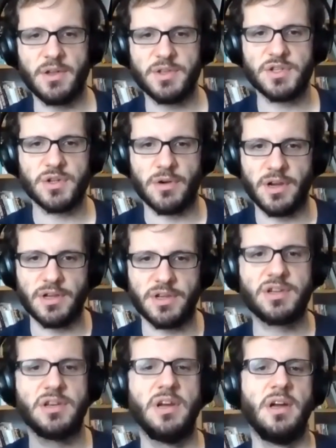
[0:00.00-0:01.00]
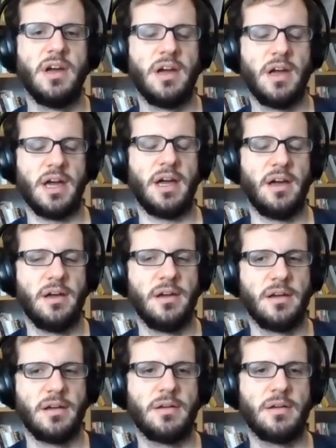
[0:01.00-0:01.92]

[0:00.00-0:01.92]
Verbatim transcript: cloud storage uh,